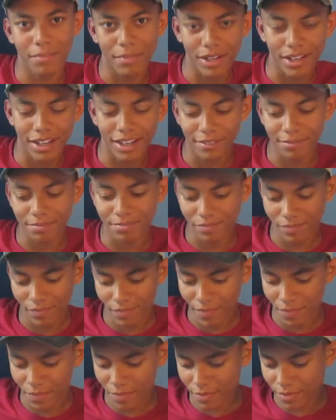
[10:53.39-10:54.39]
But
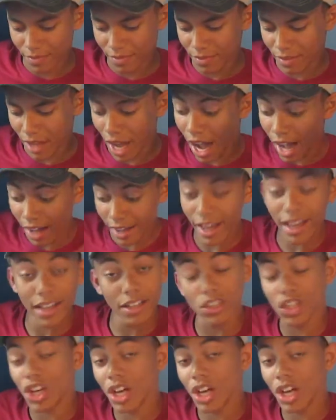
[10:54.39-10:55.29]
I hate